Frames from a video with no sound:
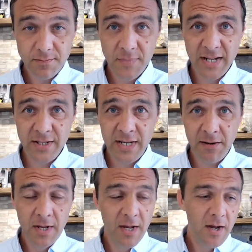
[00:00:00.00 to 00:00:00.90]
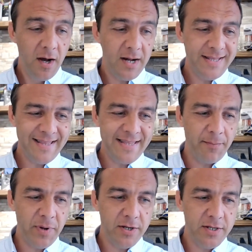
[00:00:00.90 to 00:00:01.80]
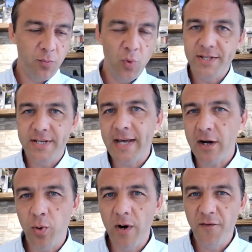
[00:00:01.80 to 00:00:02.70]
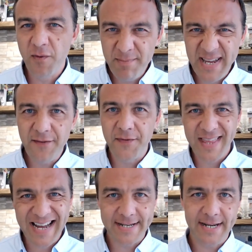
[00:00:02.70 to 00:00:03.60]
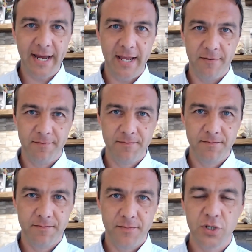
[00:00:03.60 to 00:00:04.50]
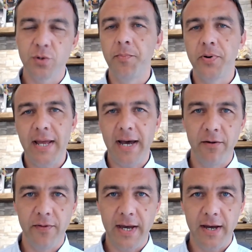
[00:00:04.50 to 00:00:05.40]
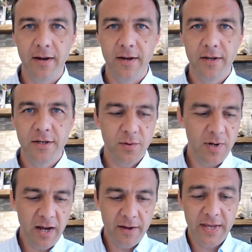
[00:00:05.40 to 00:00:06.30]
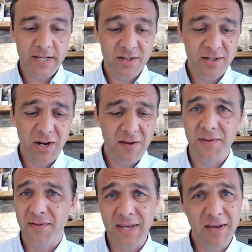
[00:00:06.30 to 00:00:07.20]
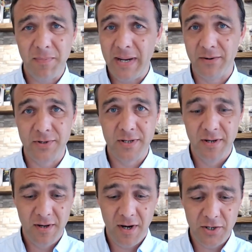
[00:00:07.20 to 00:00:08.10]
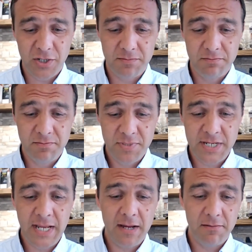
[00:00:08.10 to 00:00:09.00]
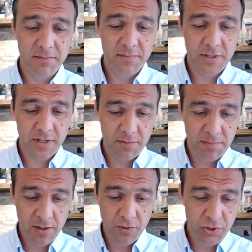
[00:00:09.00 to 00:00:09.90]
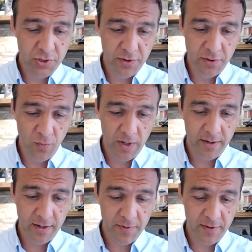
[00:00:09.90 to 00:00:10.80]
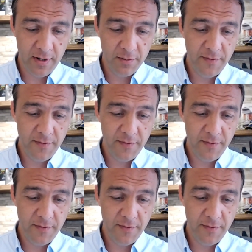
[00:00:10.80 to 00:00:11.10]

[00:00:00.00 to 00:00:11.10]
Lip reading: That's it. I did that because I wanted that quote for me for that day. So I put it out there. So a lot of this I don't even think about. I just see it, like a Michael Jordan one not long